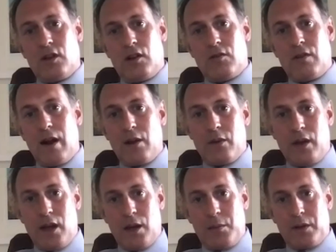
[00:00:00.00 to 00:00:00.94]
around the
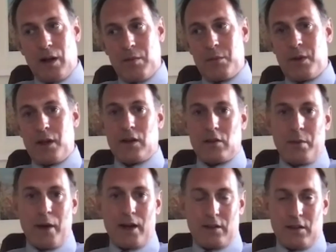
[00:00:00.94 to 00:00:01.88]
hip can be
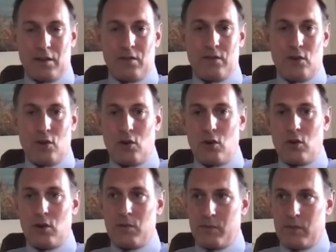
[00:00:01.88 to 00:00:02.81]
expected
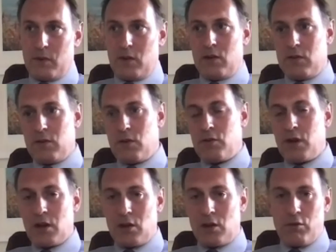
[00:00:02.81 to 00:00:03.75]
for
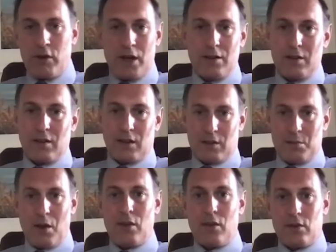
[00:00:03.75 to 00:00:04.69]
three to six
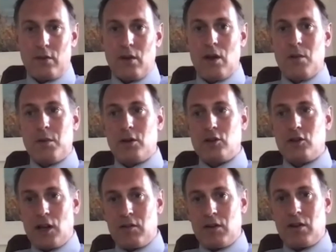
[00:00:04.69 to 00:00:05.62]
months, but
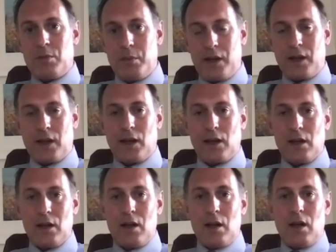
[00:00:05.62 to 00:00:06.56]
generally speaking,
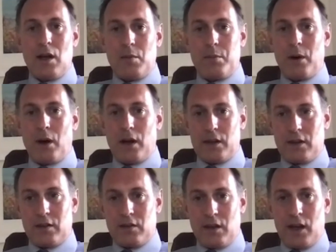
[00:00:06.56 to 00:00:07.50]
by
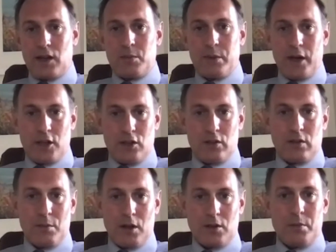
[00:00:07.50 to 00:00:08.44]
this stage, patients are
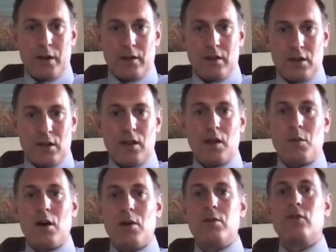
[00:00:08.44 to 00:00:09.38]
much better than they
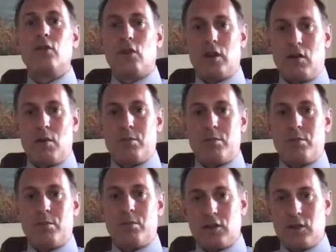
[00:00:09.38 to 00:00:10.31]
were before their
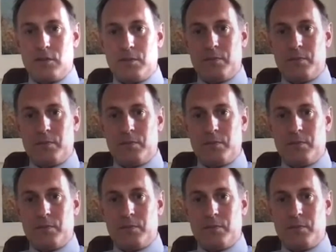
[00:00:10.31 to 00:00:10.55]
operation.